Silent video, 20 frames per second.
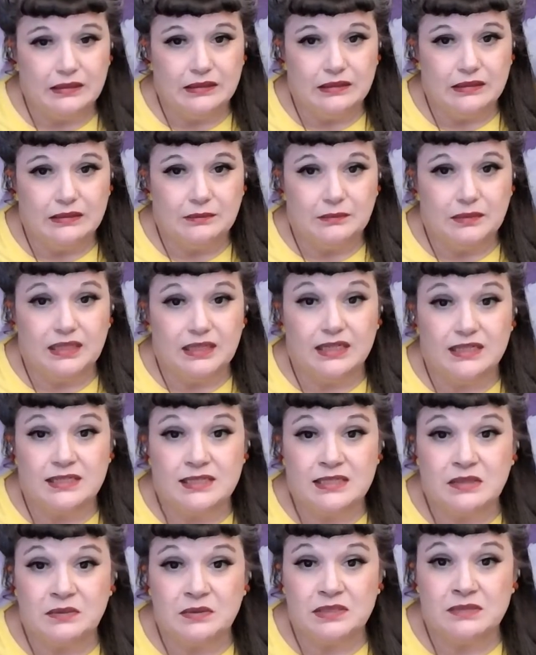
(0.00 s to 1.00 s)
Because he
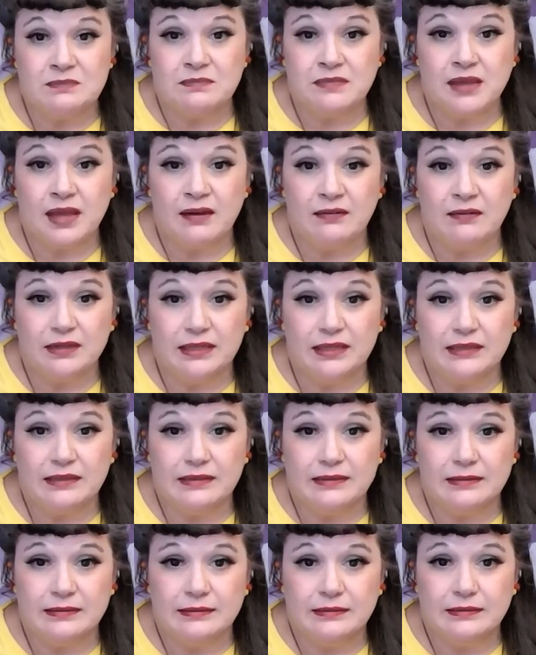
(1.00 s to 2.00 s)
was married
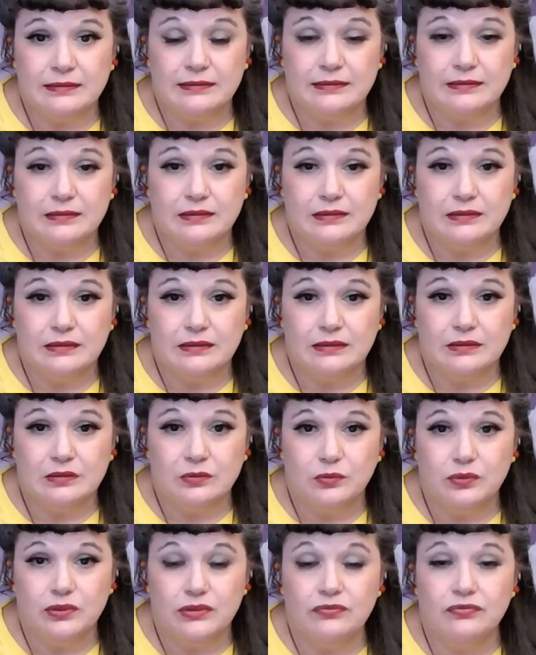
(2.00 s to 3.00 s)

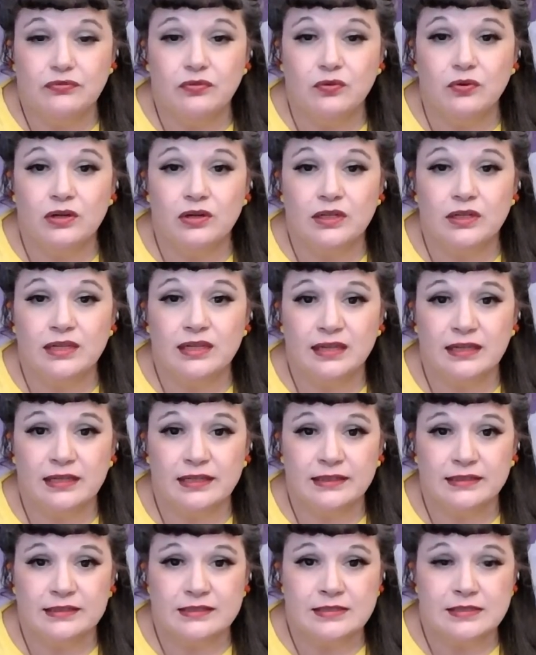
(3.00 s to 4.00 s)
with 4
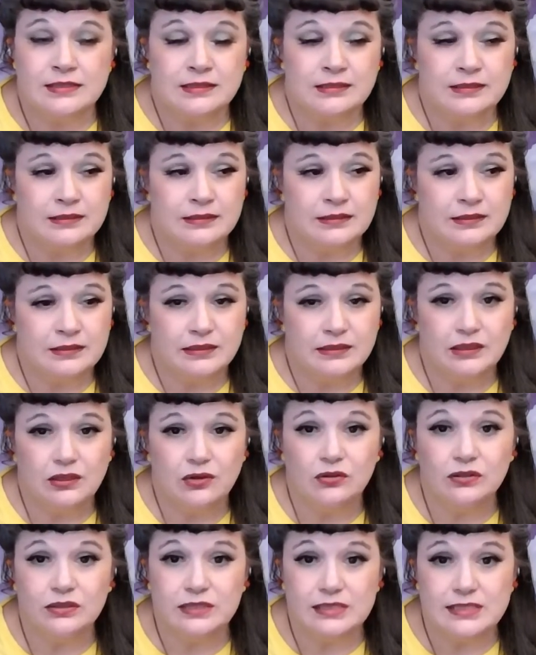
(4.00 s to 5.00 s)
kids. The
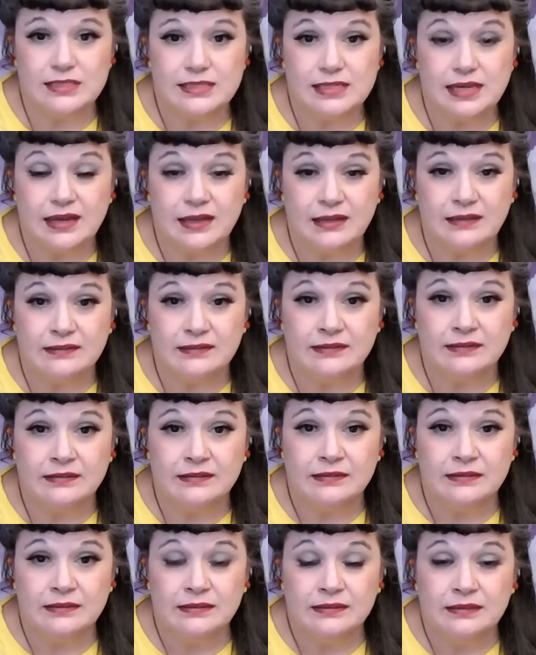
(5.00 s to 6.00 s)
oldest son
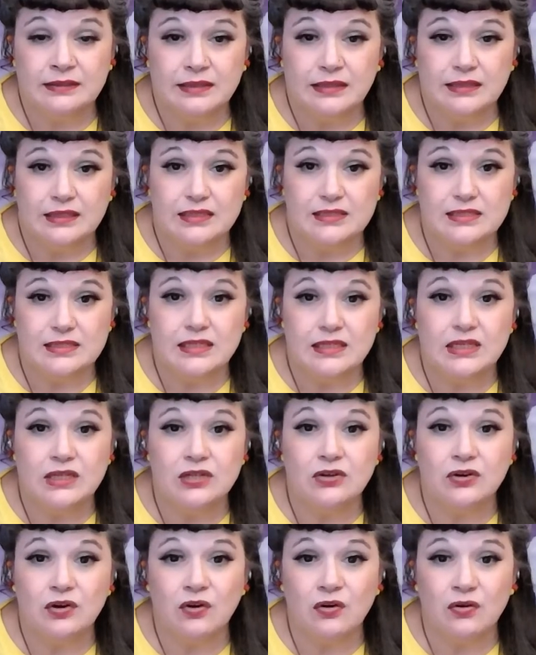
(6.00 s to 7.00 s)
is a year
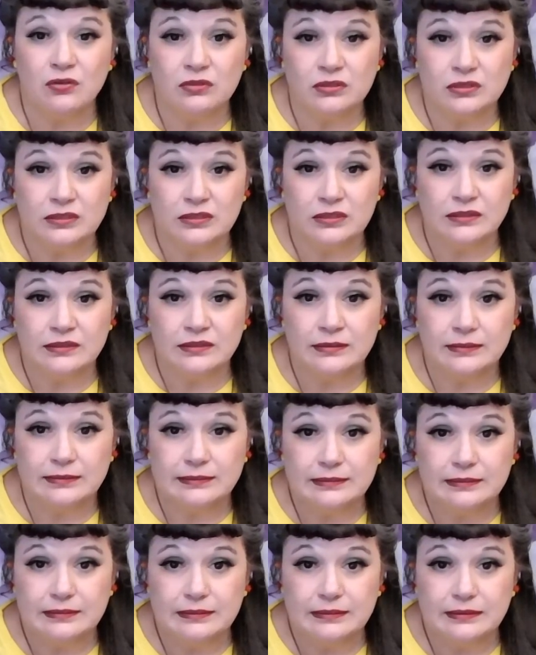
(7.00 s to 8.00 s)
older
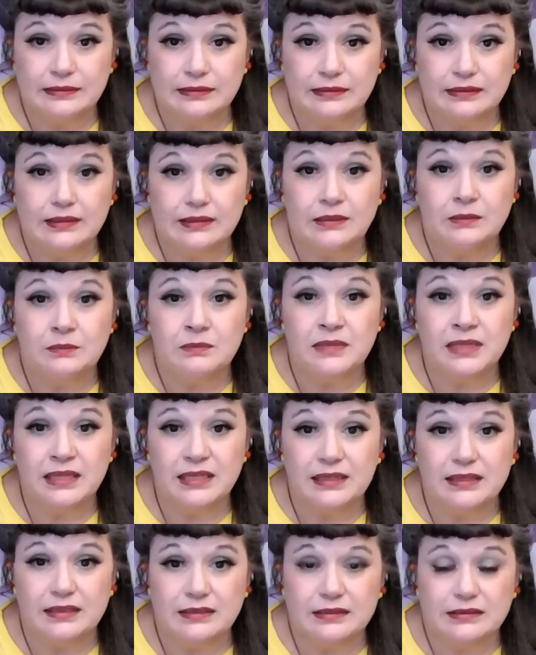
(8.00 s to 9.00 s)
than me,
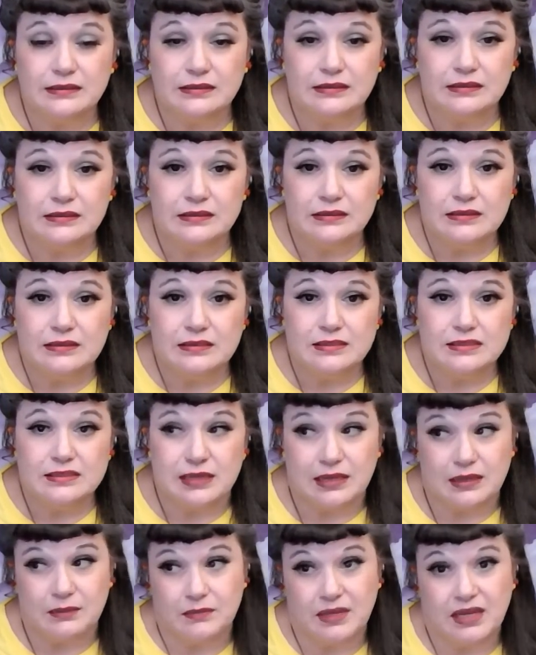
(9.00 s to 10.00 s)

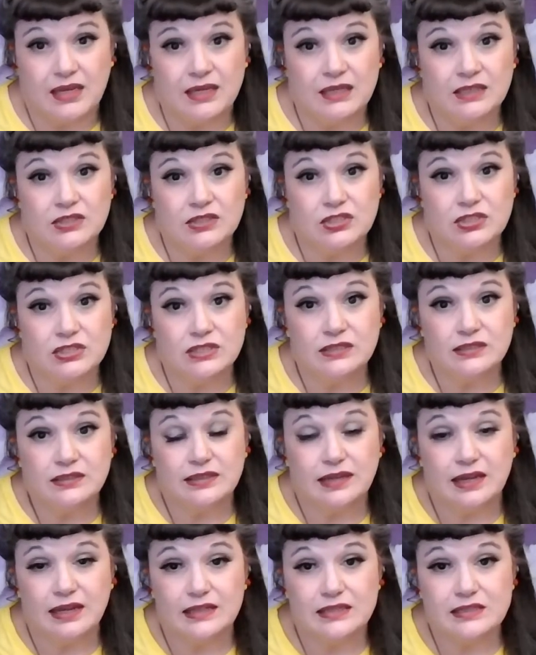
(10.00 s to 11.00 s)
same age
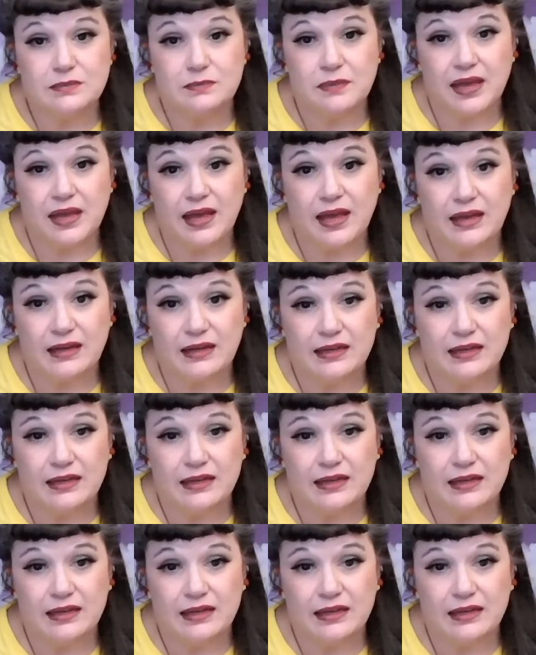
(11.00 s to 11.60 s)
as Patty.